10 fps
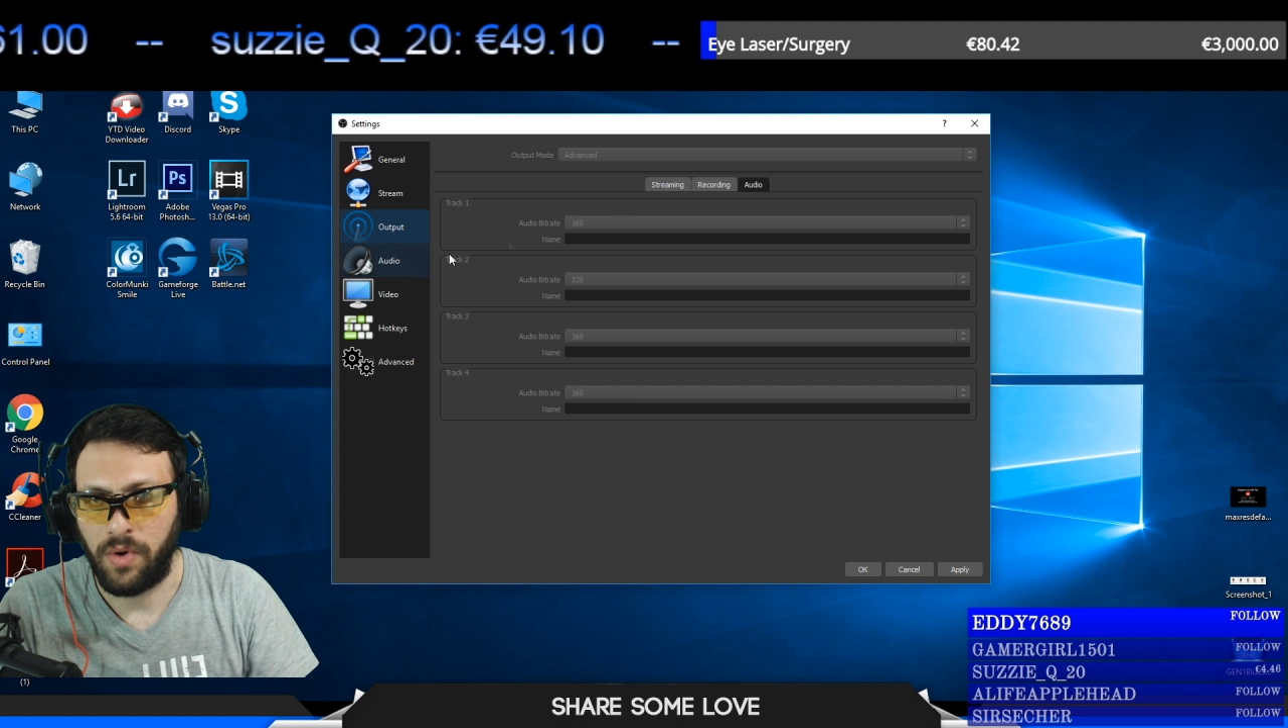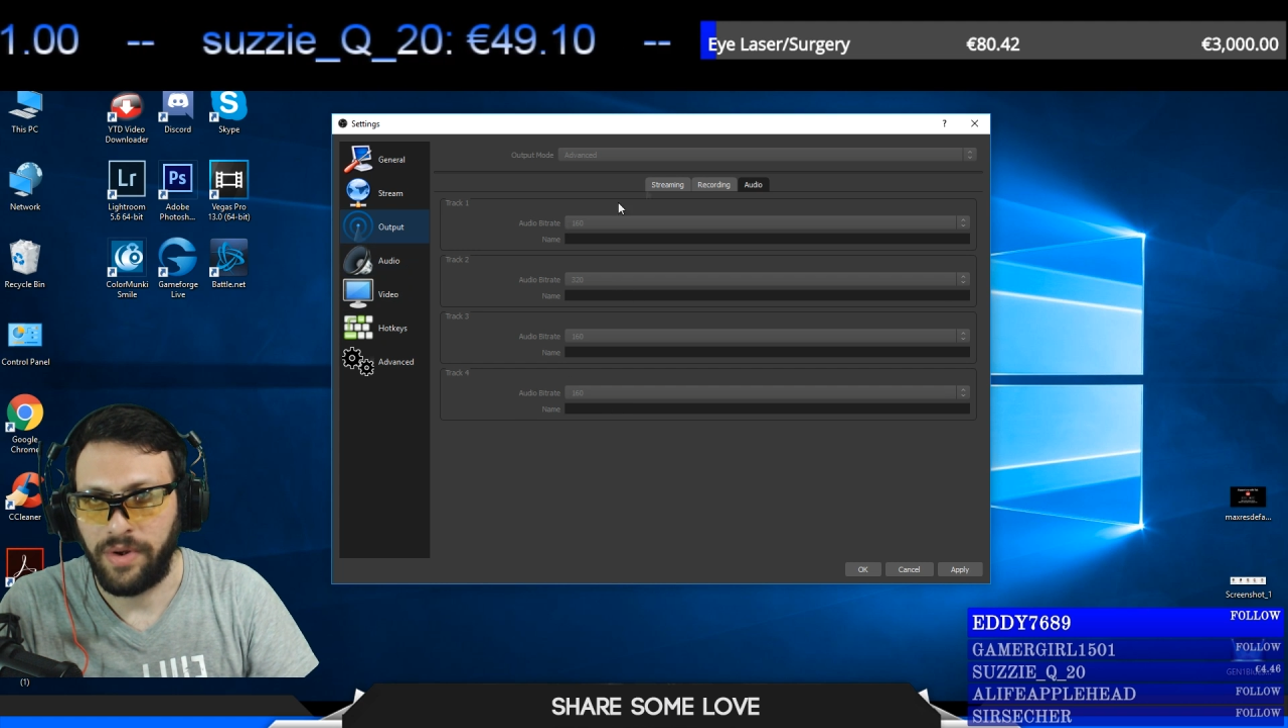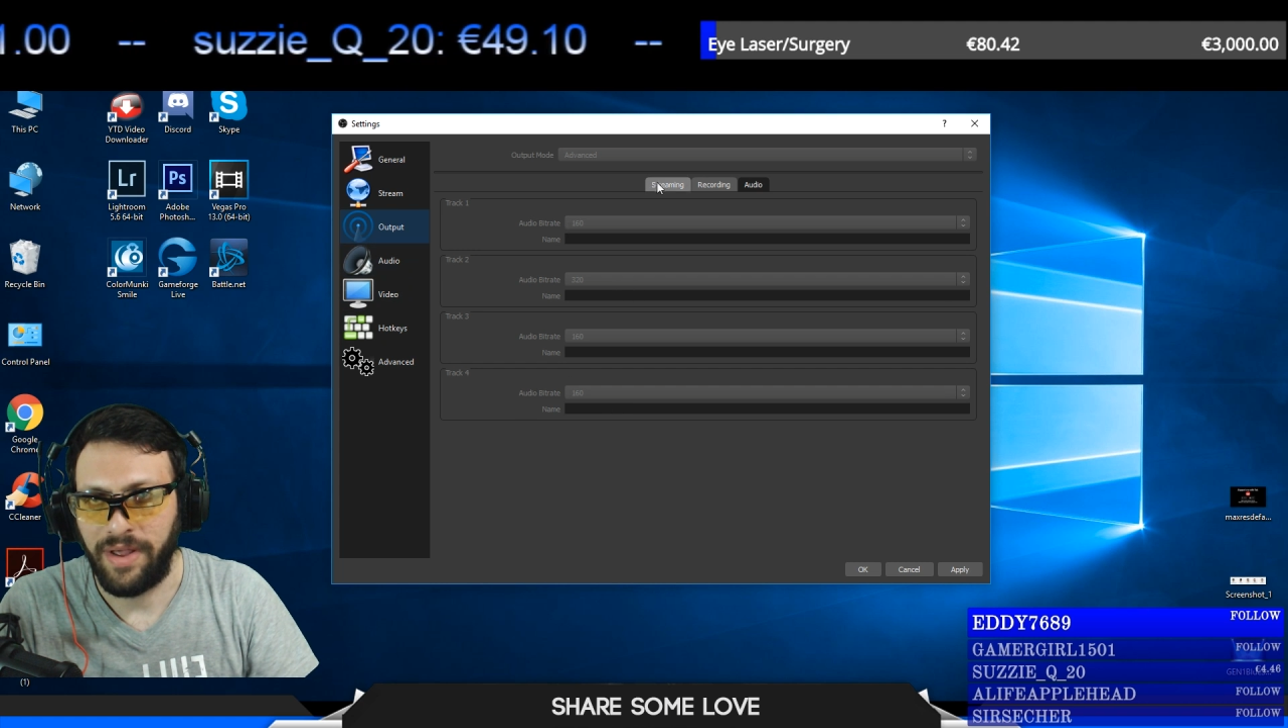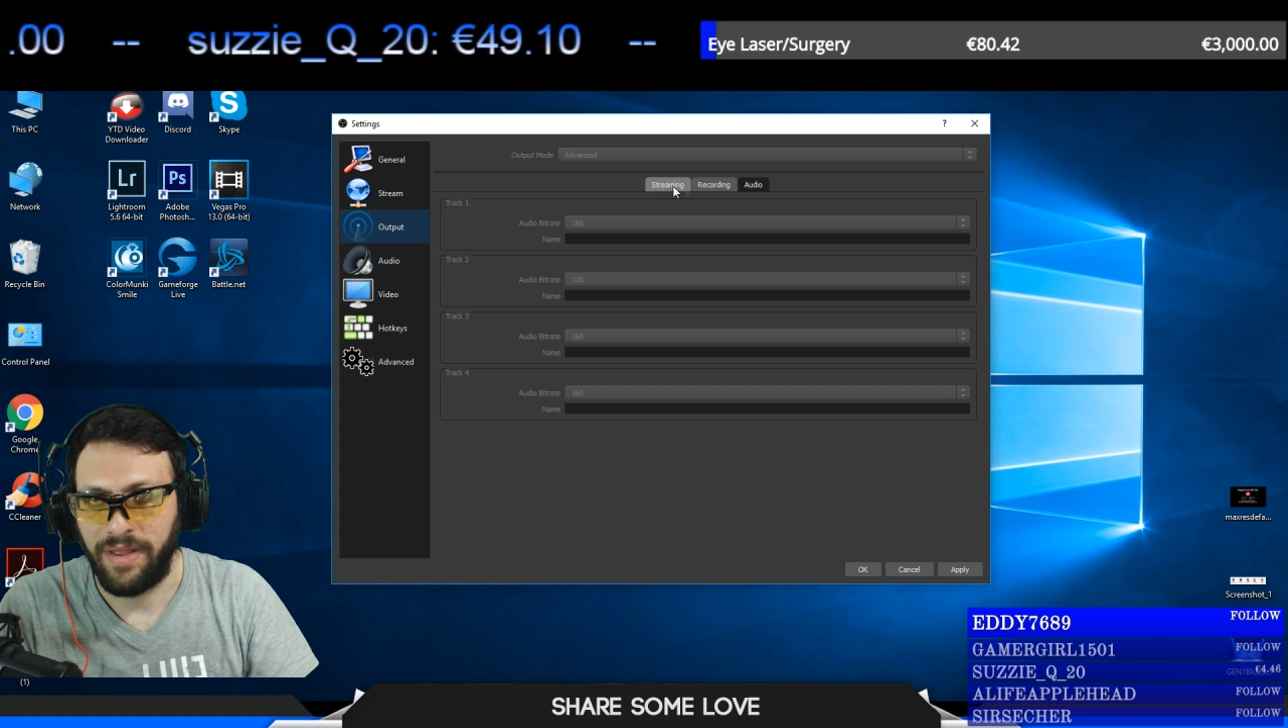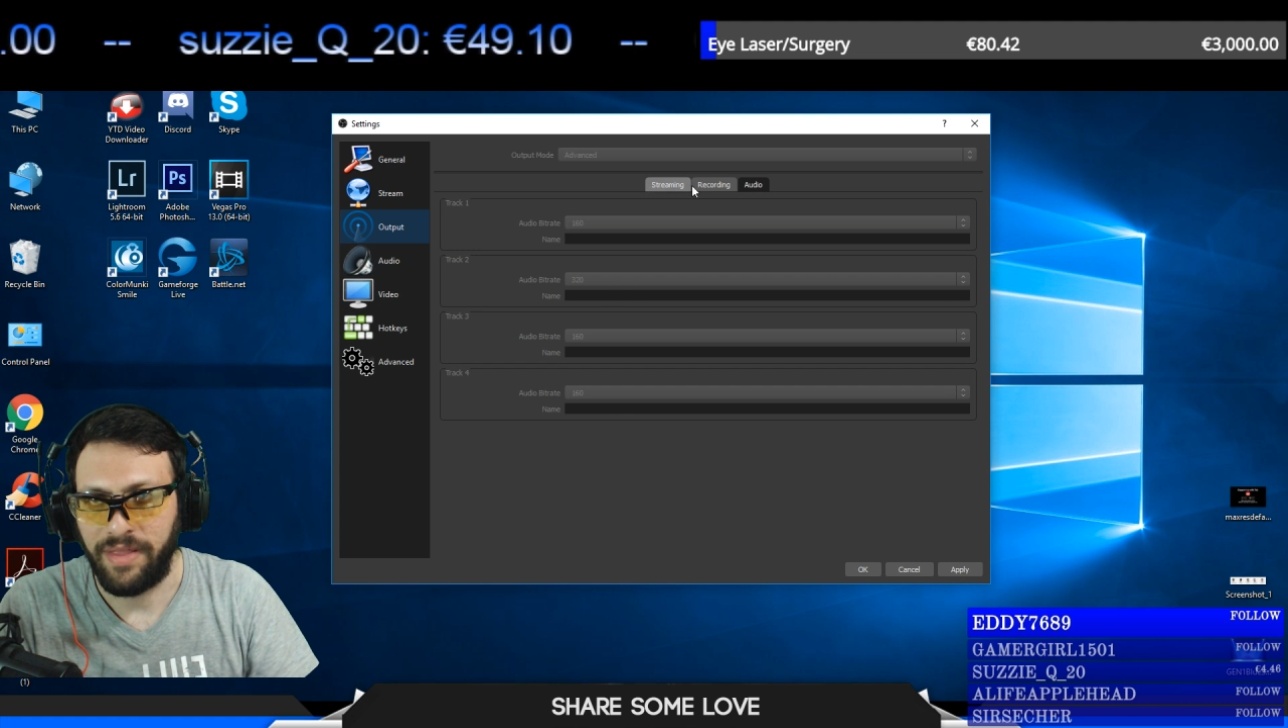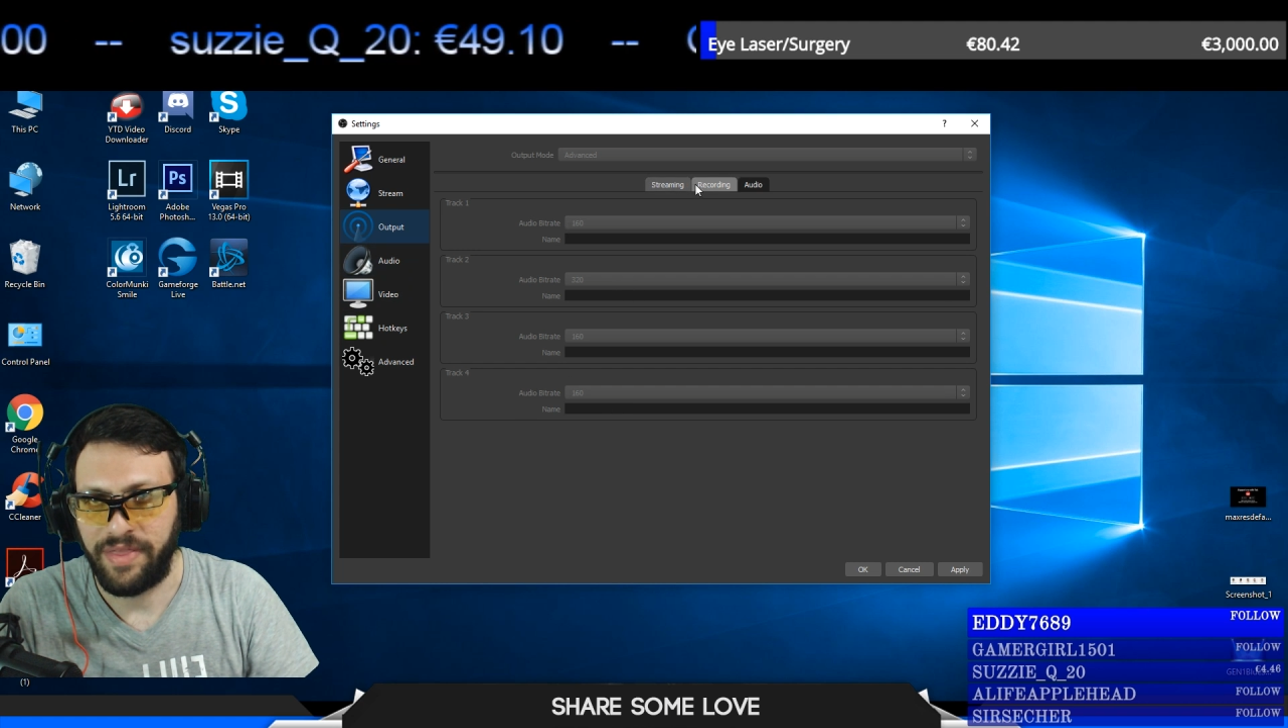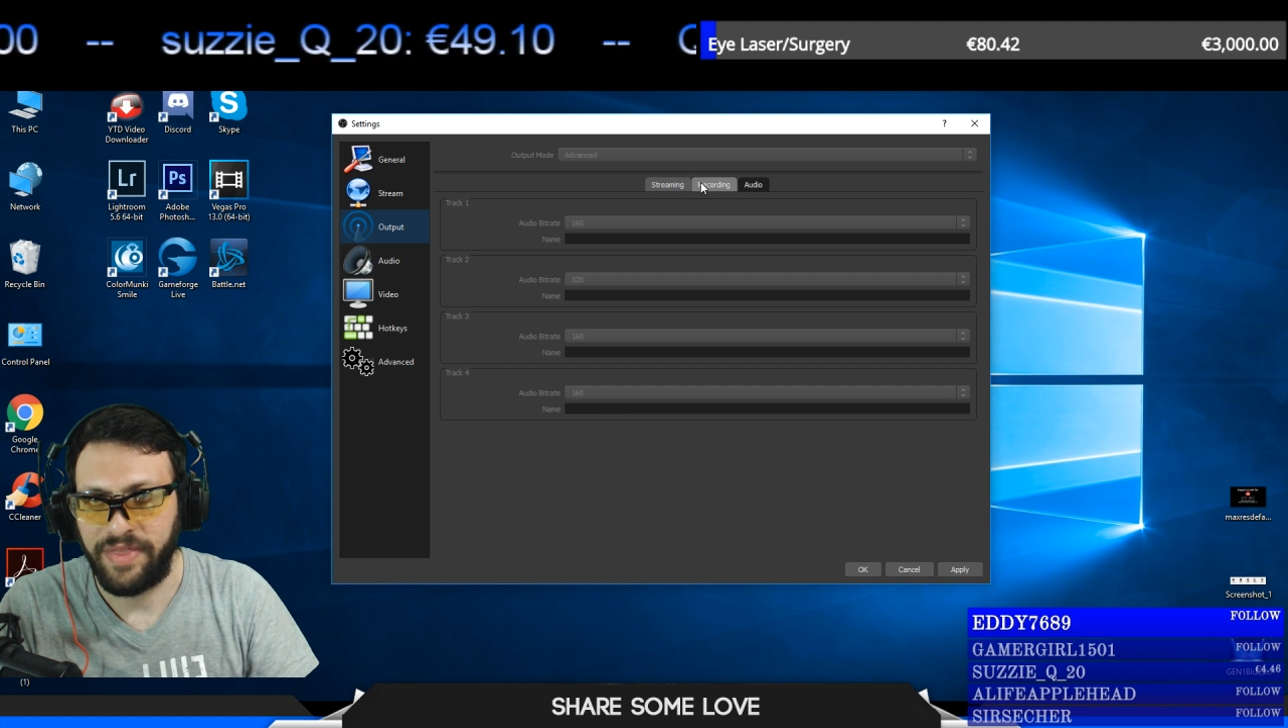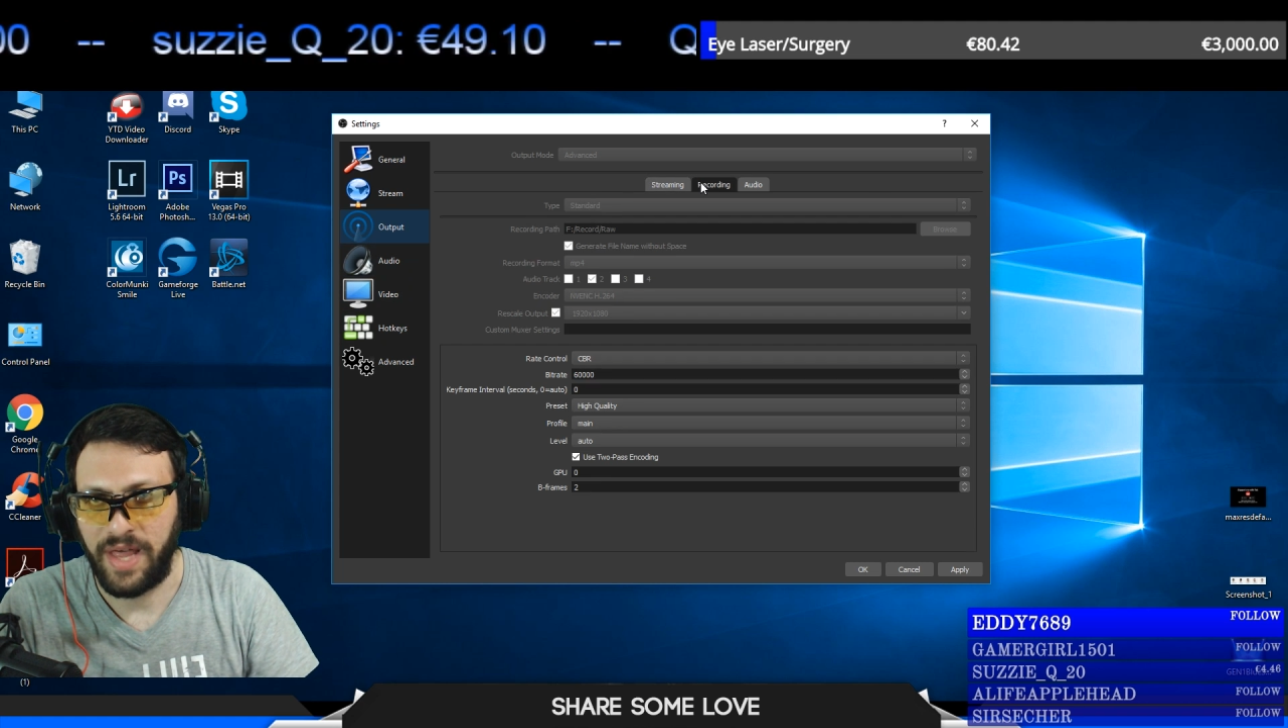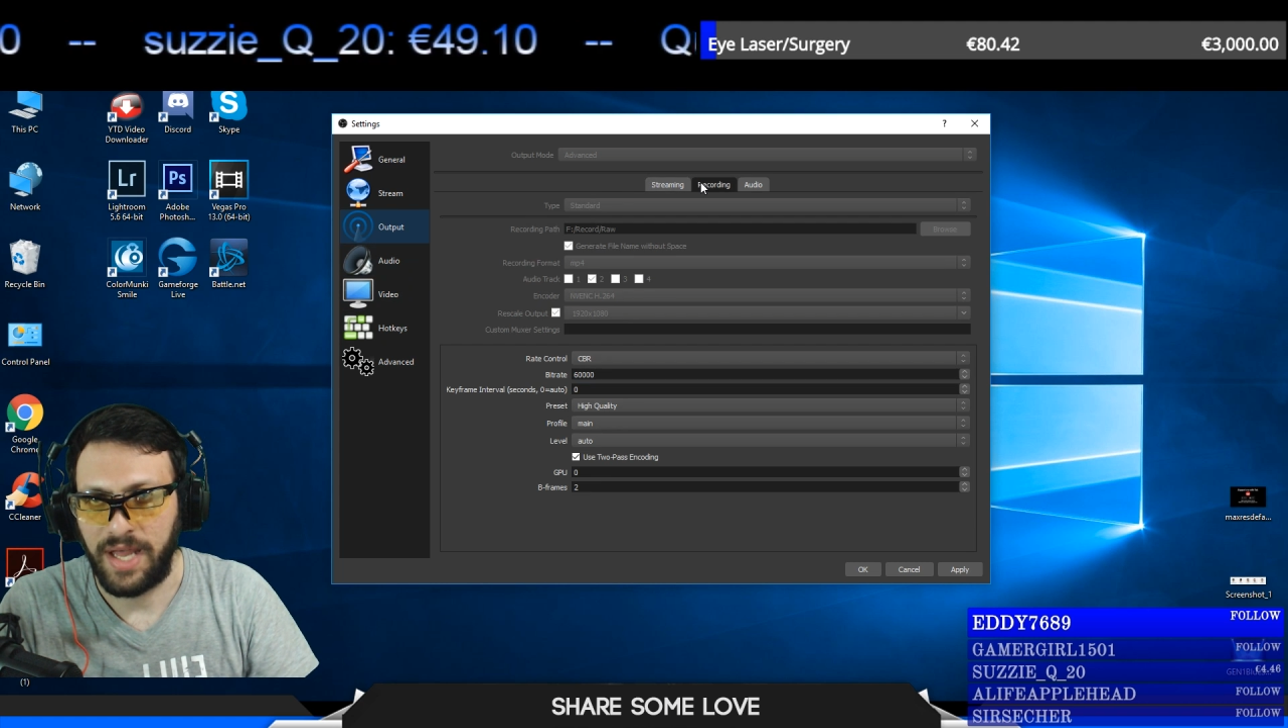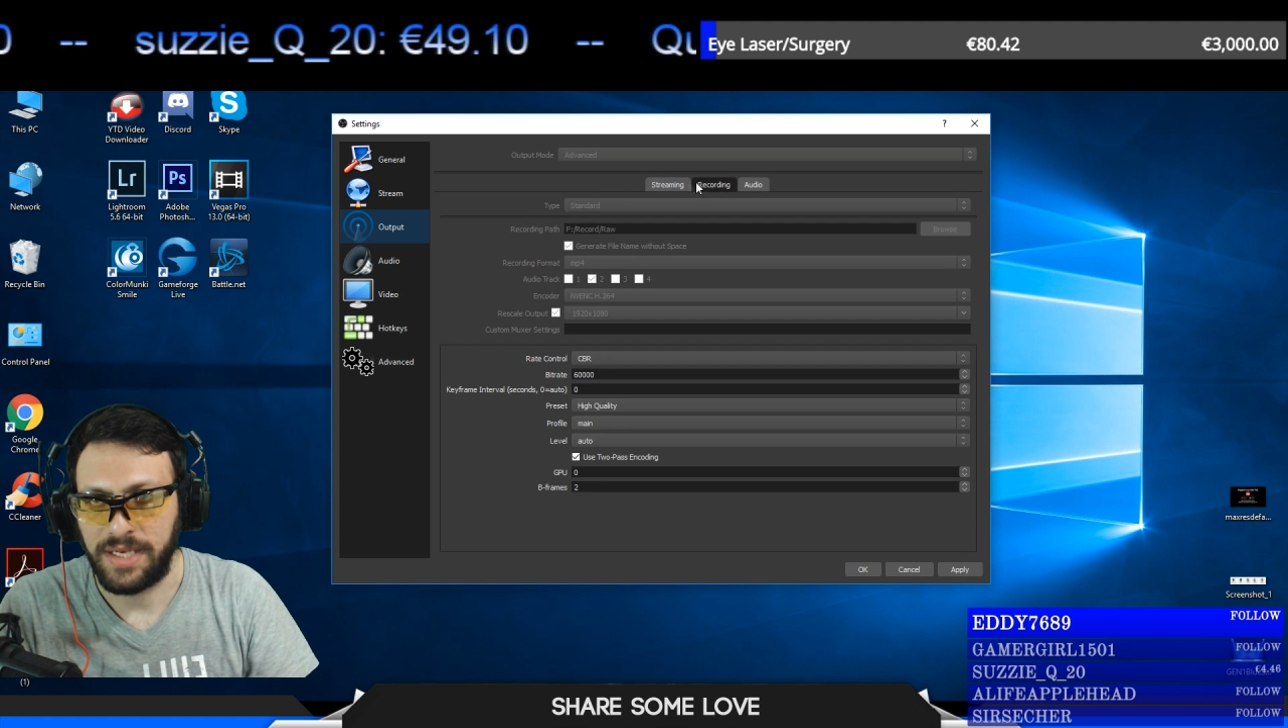on
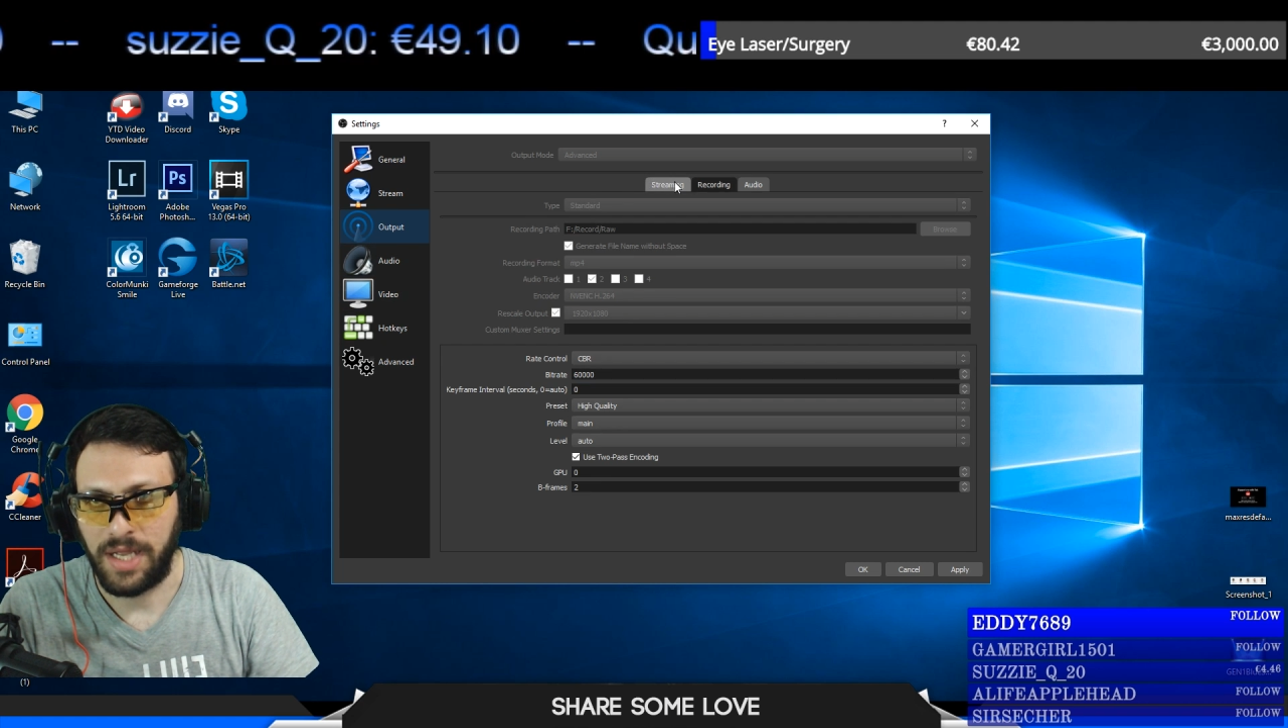that.